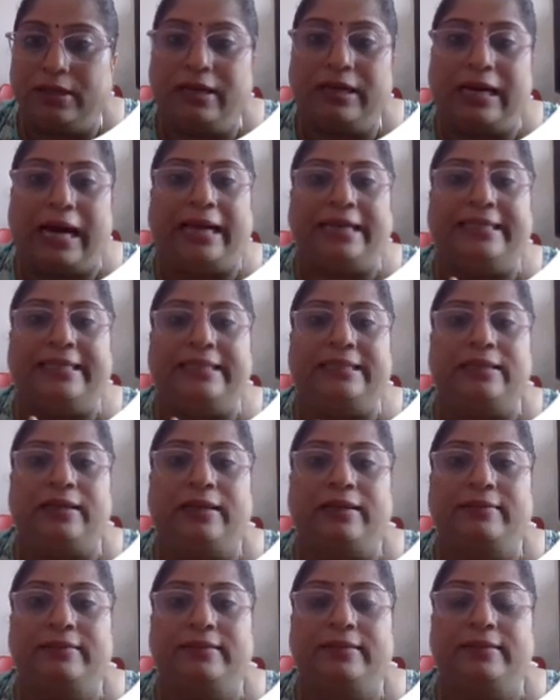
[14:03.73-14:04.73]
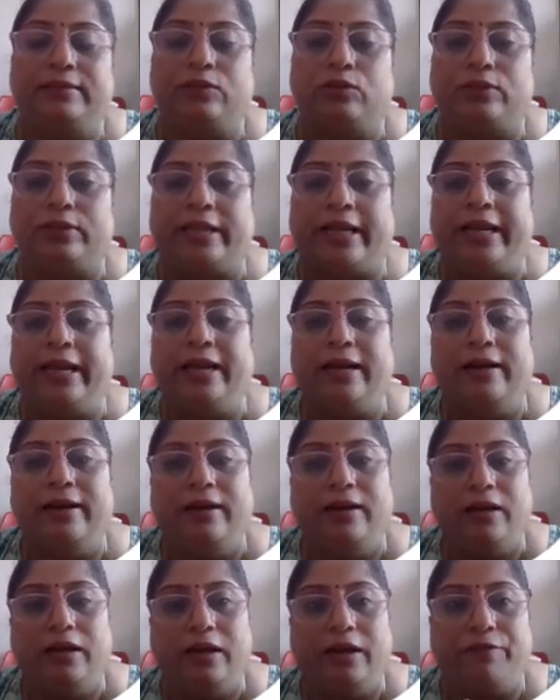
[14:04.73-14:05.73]
guiding the learner to think
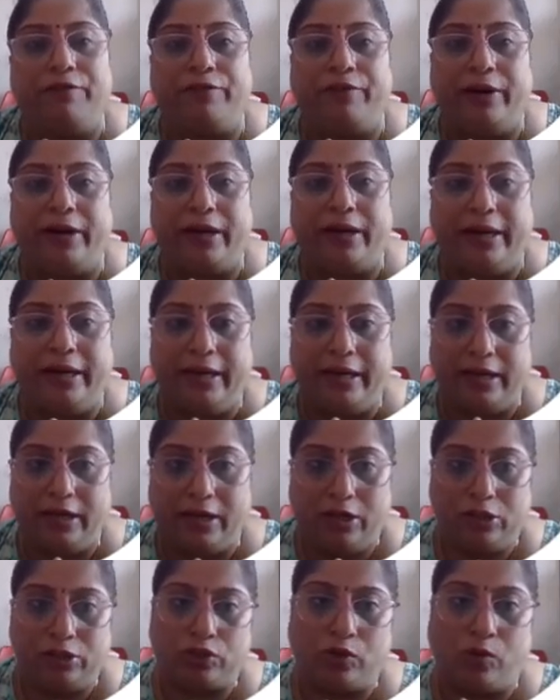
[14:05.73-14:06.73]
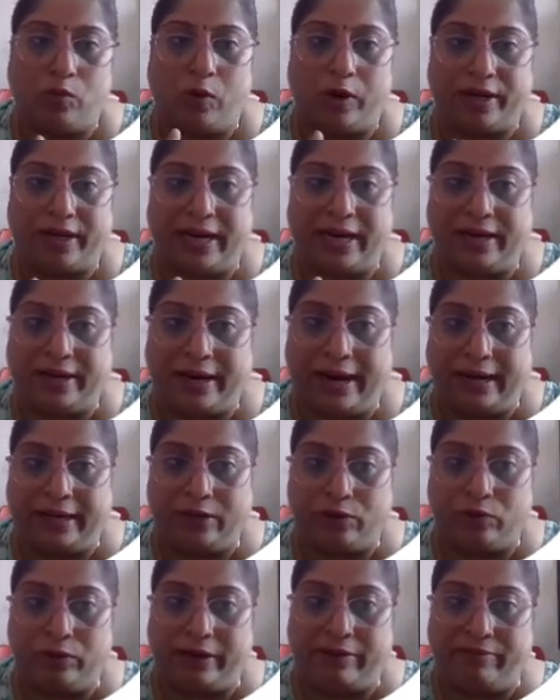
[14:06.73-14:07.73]
differently. So what they're trying
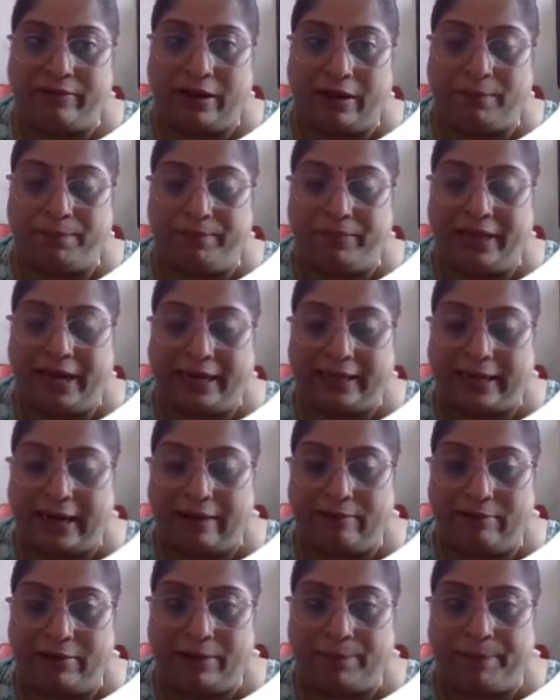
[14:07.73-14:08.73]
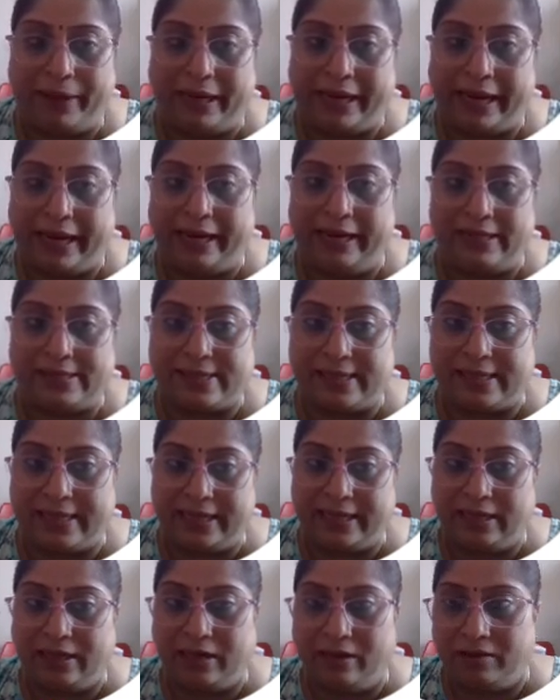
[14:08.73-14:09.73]
to develop? They're developing,
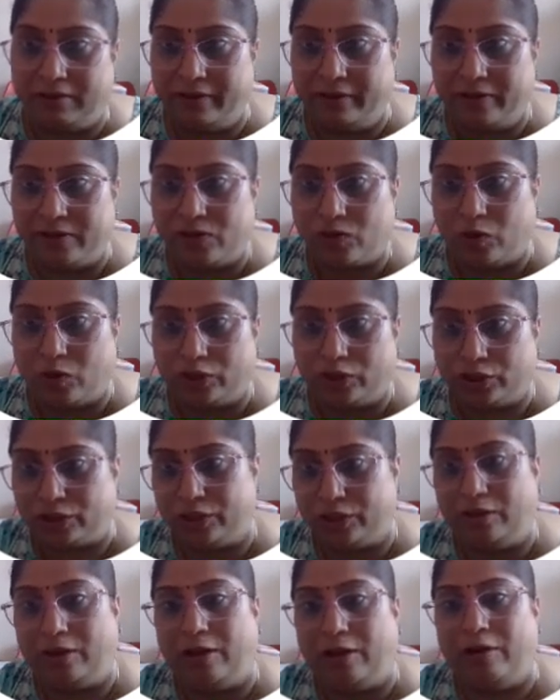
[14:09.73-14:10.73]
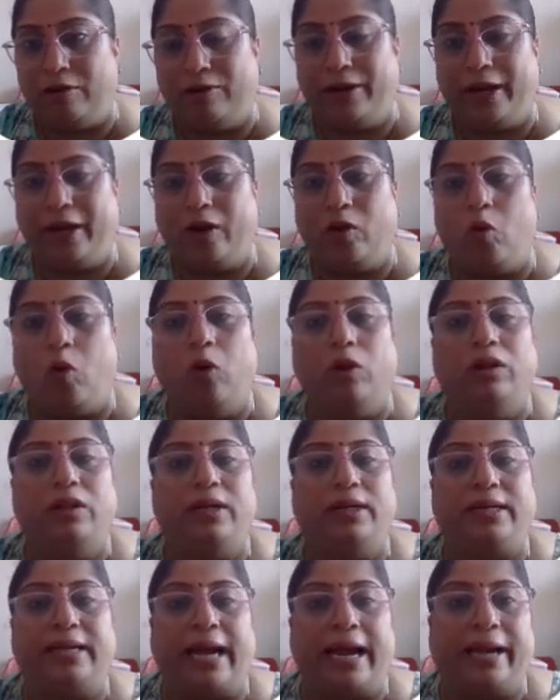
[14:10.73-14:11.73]
eliciting the learner's question, learning all
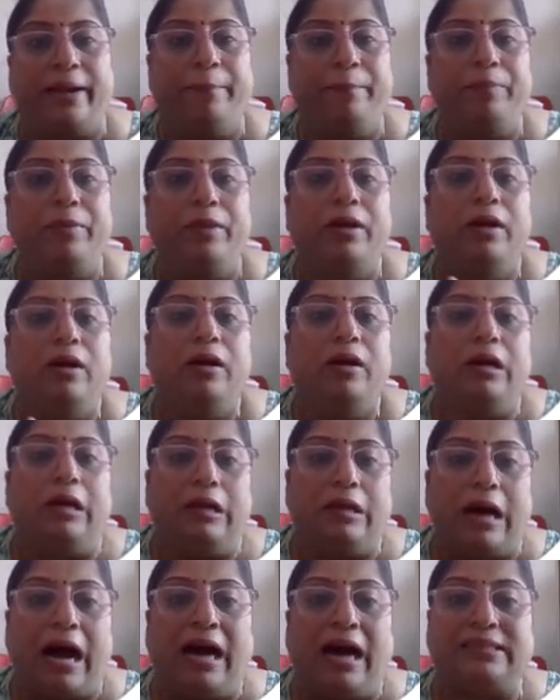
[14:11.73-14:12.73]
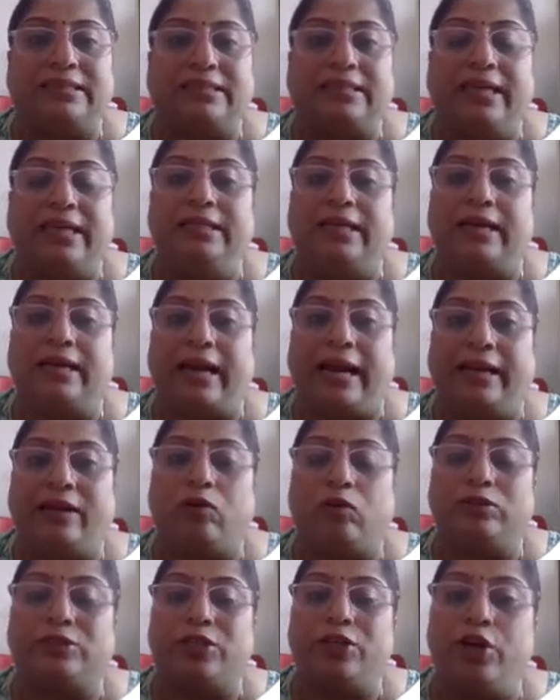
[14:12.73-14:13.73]
the time, asking the right
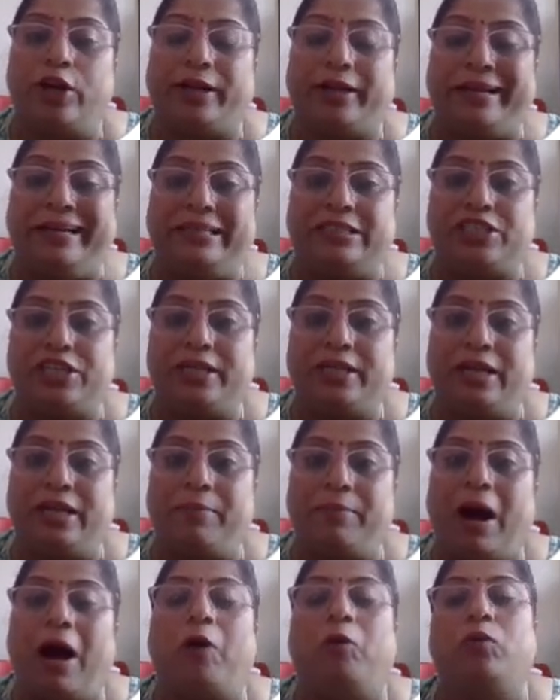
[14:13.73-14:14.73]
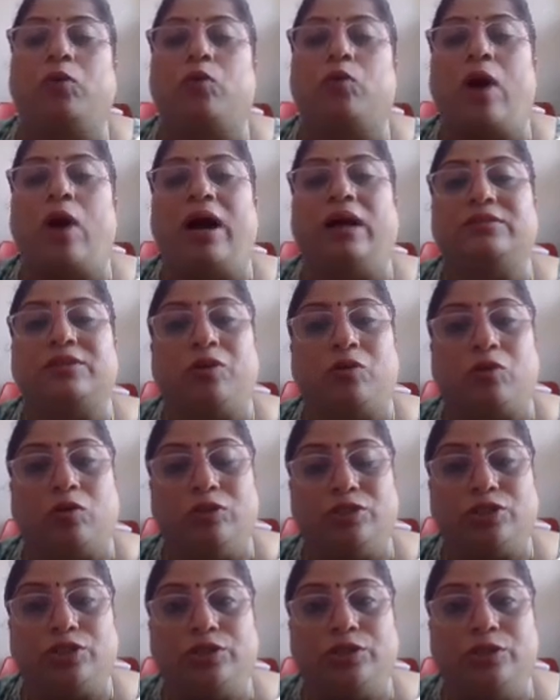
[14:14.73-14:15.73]
question. You're teaching them how to ask a
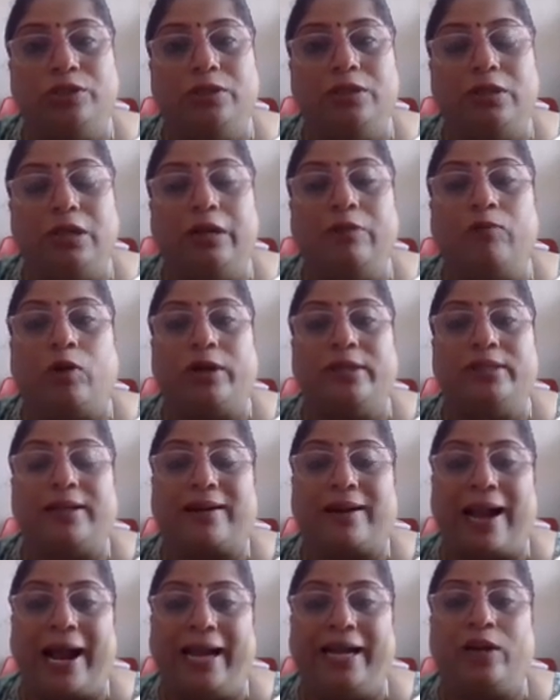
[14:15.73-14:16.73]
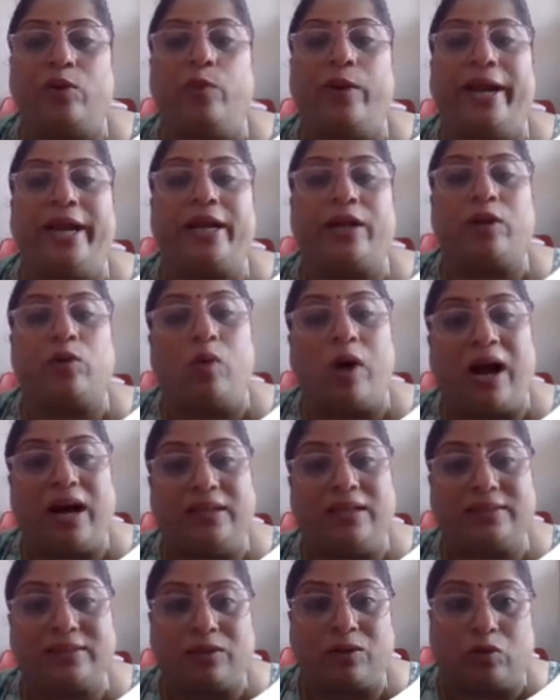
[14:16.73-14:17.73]
question. What is the right way to
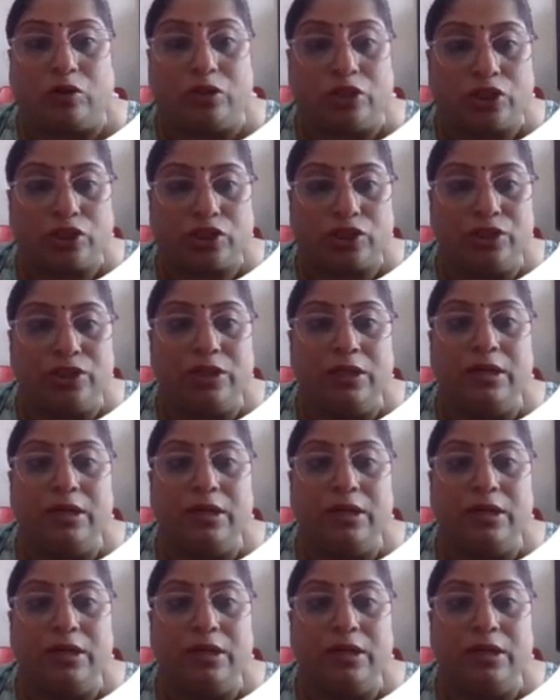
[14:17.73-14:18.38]
ask a question?